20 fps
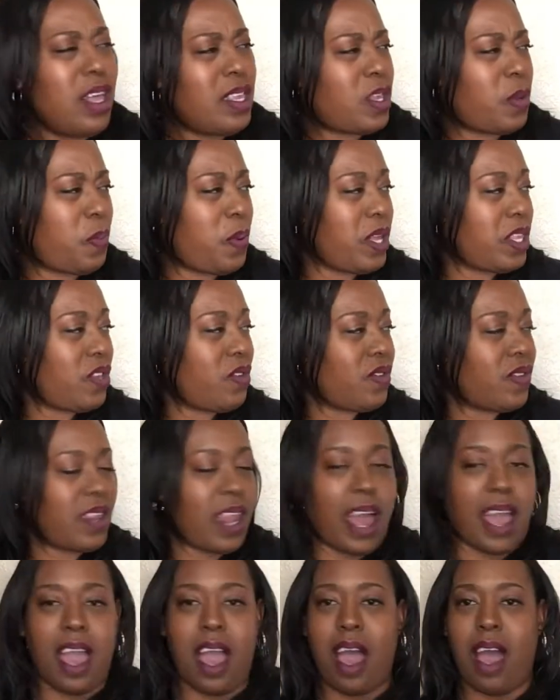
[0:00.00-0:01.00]
So Princess was
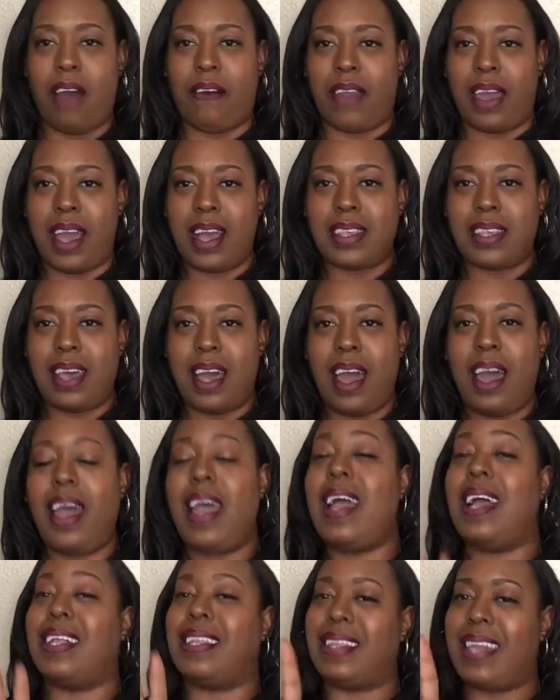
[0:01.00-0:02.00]
like, oh, that's
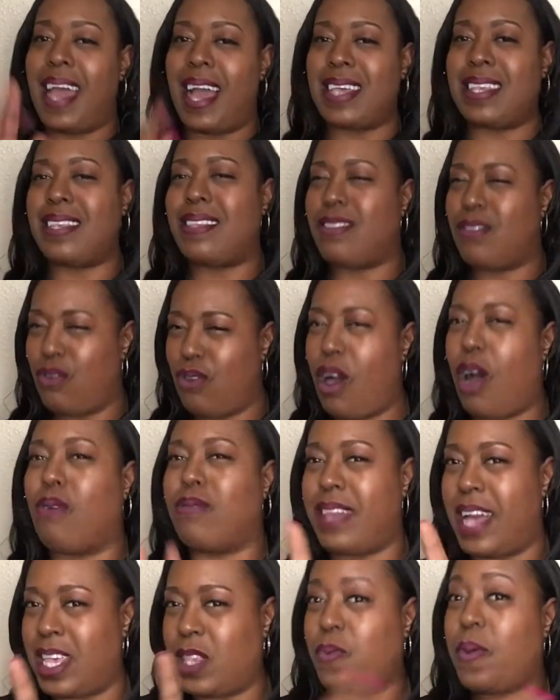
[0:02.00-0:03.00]
her. That's, you know,
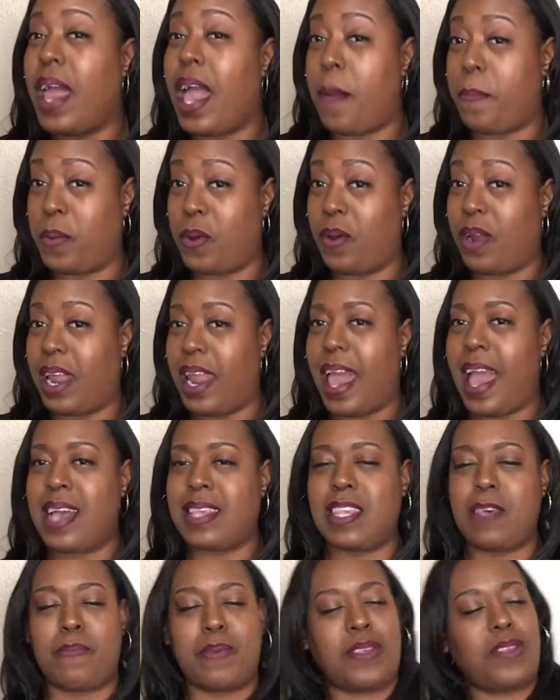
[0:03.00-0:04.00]
that's what happened on the
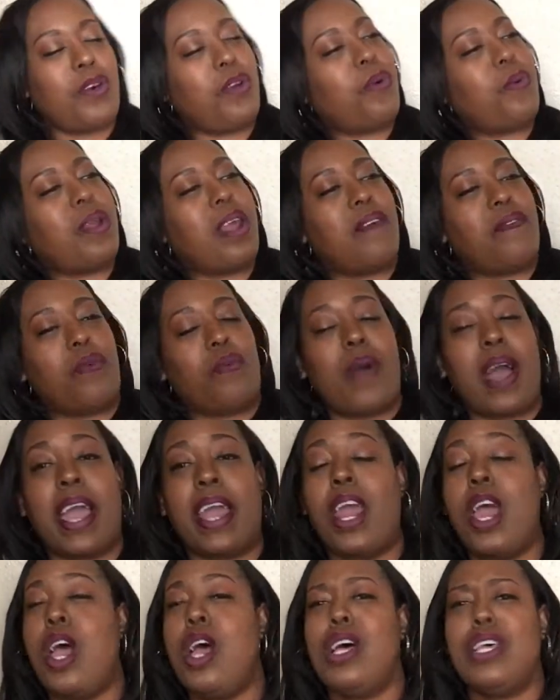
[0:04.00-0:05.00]
last episode or whatever,
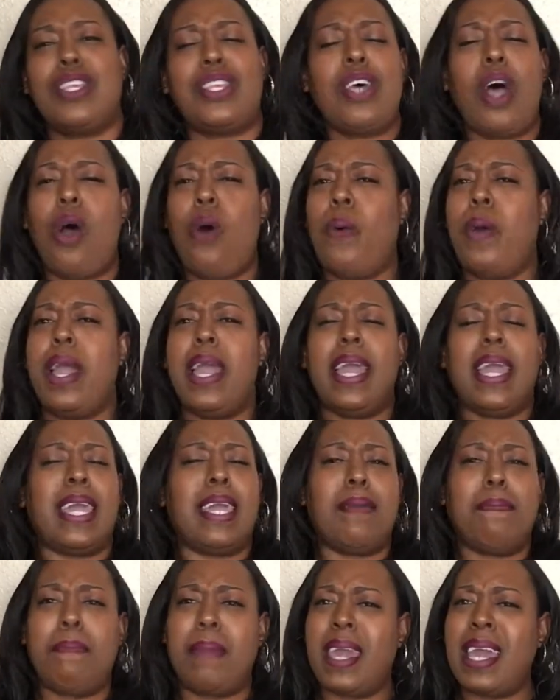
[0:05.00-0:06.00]
right? So
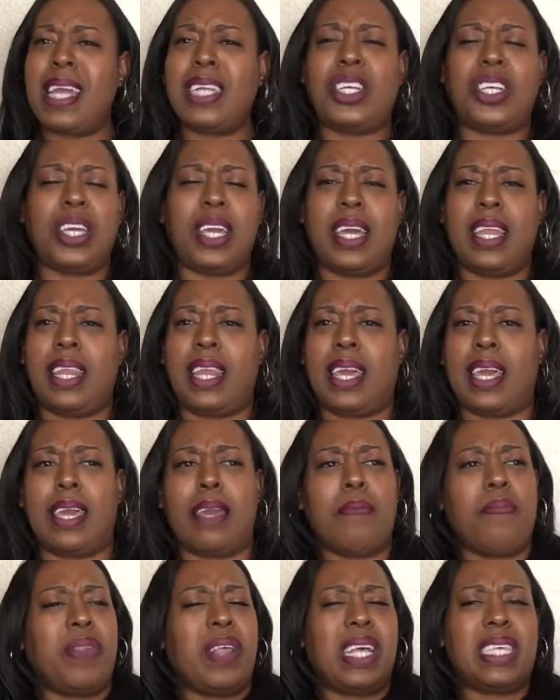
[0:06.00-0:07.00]

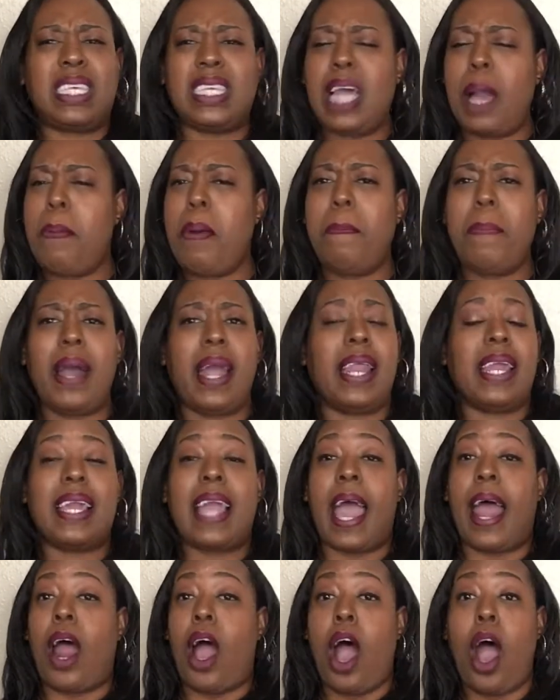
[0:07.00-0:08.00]
immediately, Summer Bunni
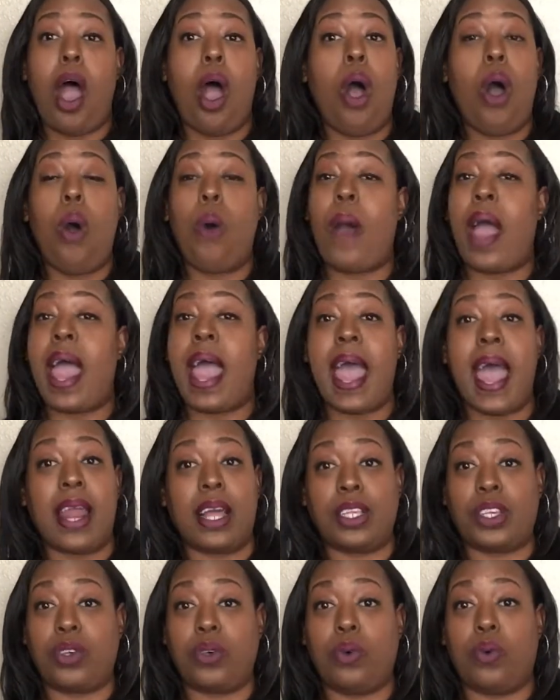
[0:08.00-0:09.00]
got a whole
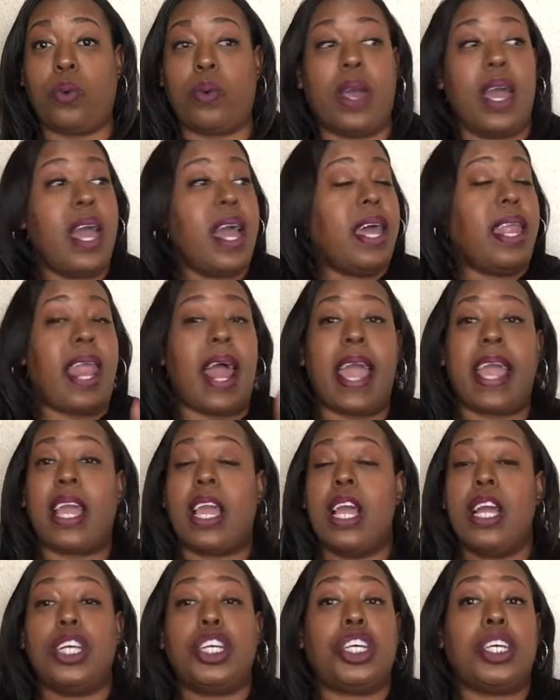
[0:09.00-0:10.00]
attitude.
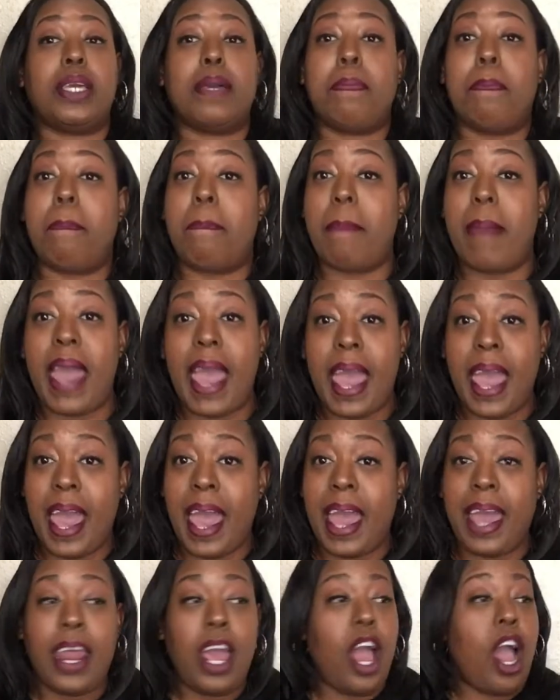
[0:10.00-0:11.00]
Like, she
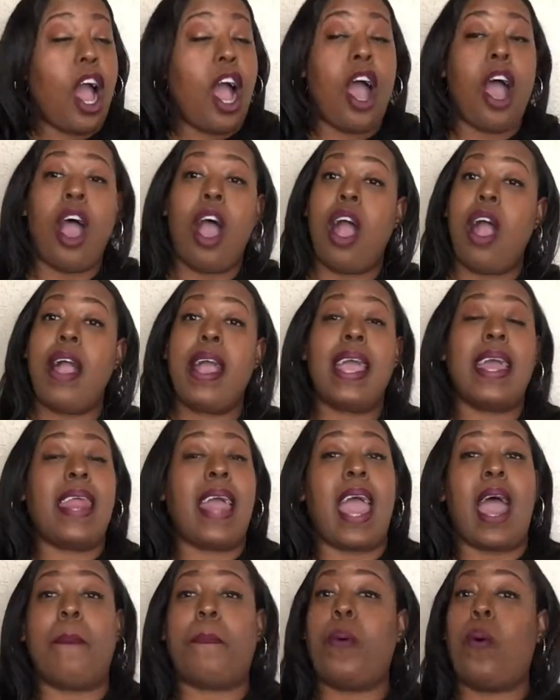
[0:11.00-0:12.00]
mad. Her and
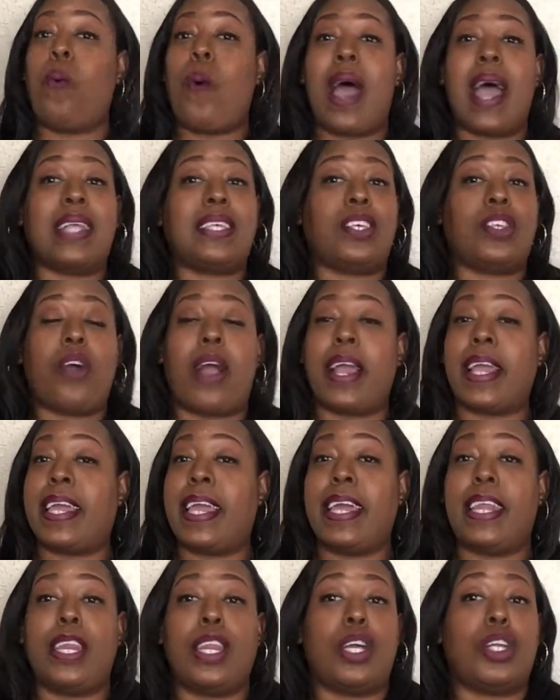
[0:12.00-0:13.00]
Apple Watts start
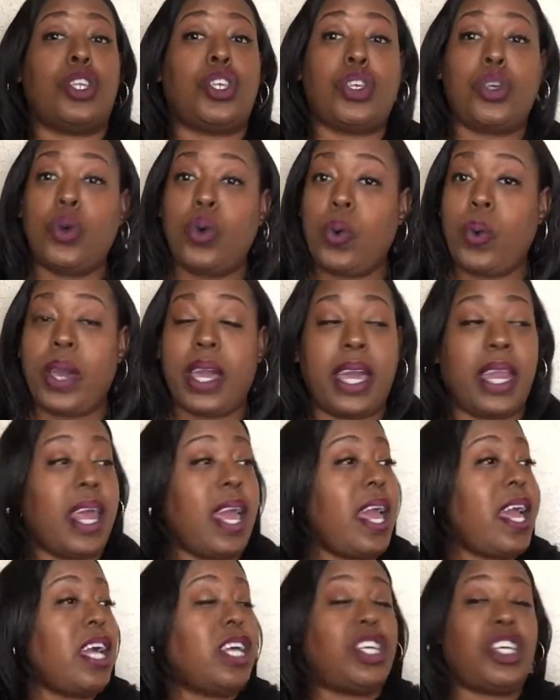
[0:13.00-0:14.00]
getting into it.
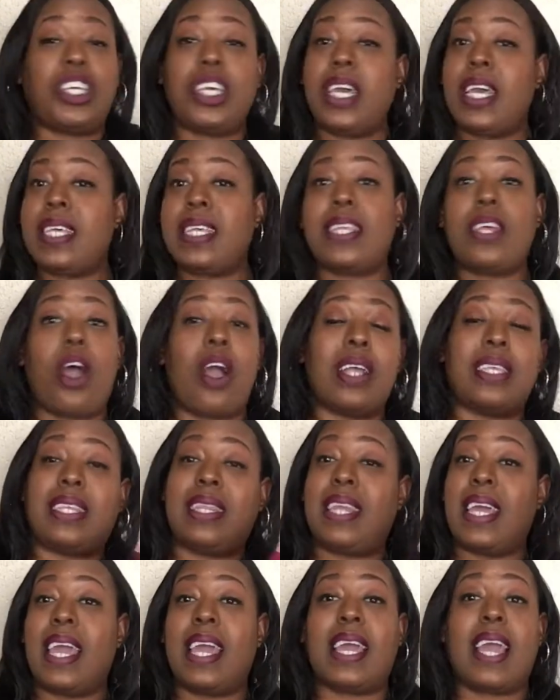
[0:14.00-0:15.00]
She starts
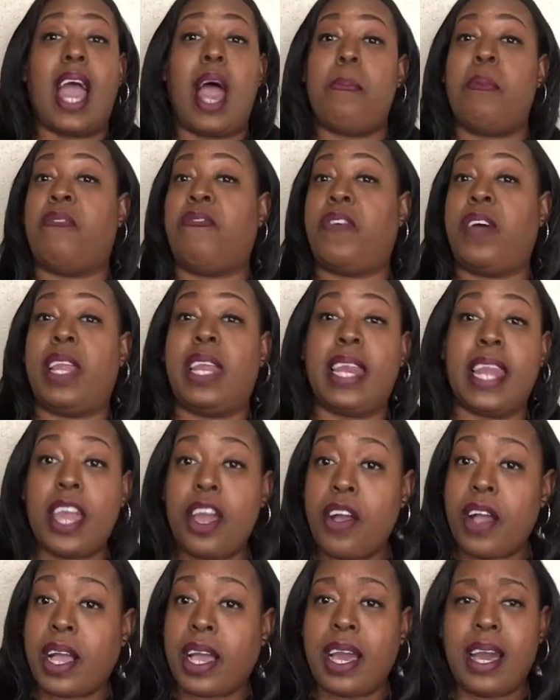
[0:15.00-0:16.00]
then coming for
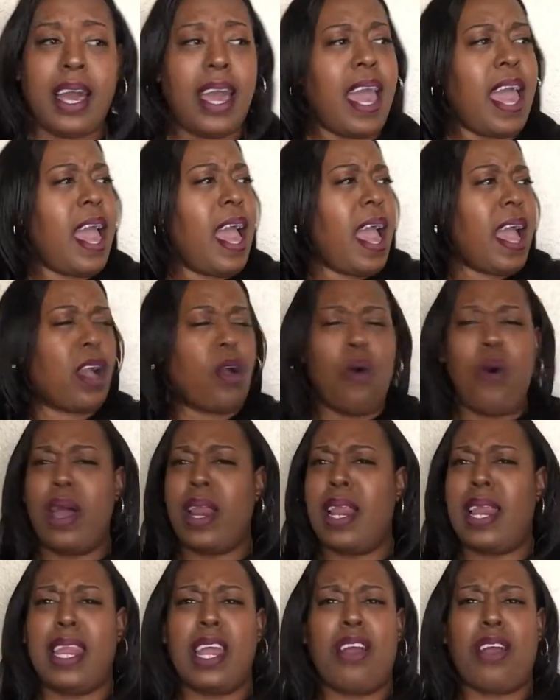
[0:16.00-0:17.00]
Lyrica,
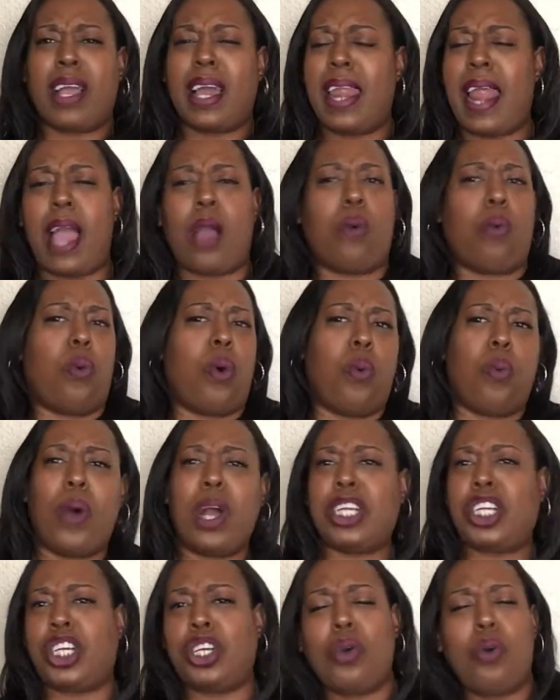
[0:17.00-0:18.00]
going Lyrica like, well,
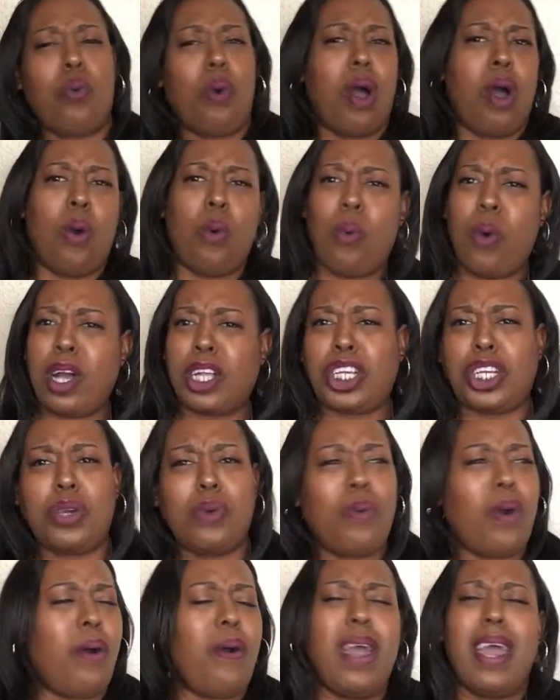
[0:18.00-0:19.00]
what you want? What
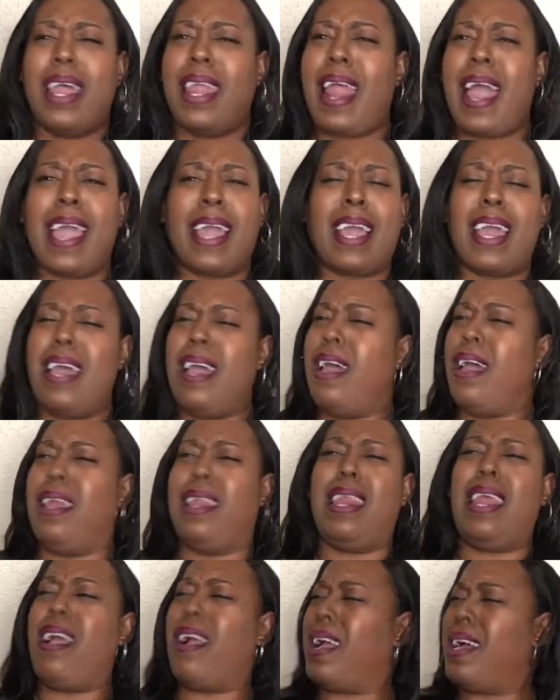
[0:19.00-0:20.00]
you want? Like,
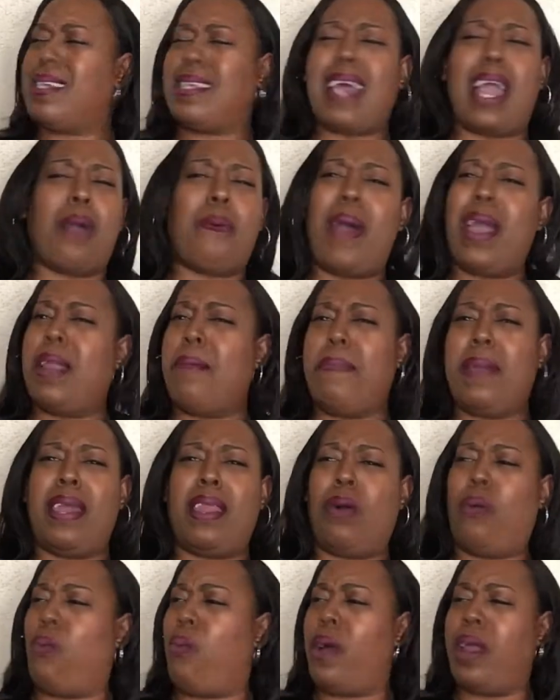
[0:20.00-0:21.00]
Lyrica's like, wait a
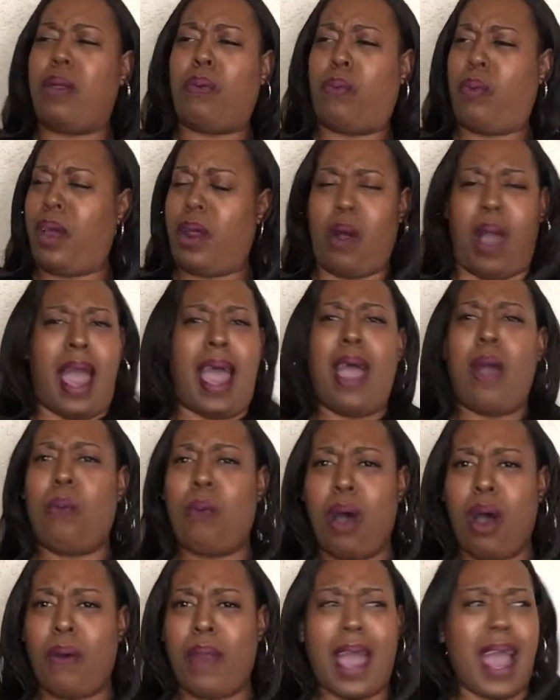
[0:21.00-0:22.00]
minute, what, what do I
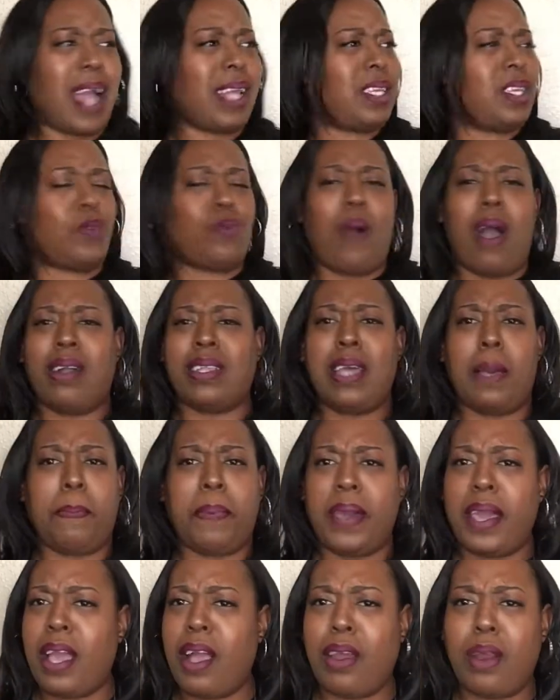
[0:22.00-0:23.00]
want? I just walked up
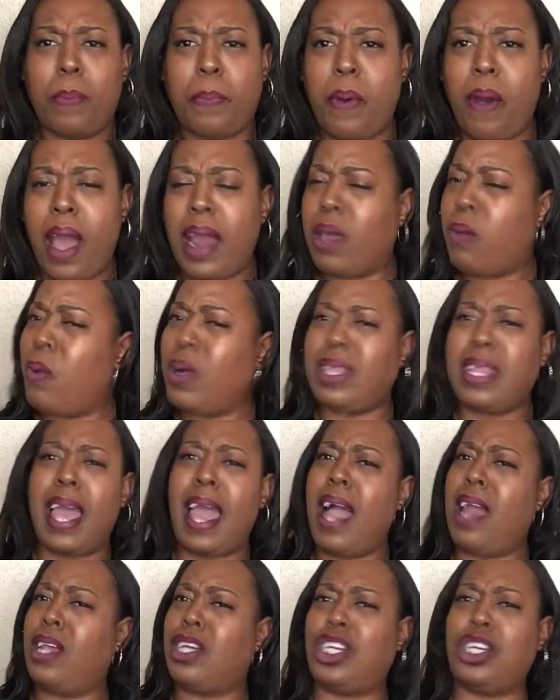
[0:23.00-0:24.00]
in here in the party. What the
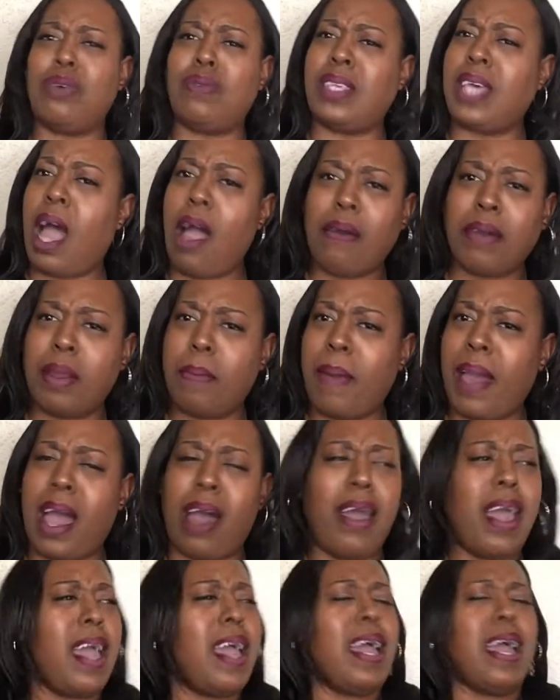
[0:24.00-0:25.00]
hell is you talking about?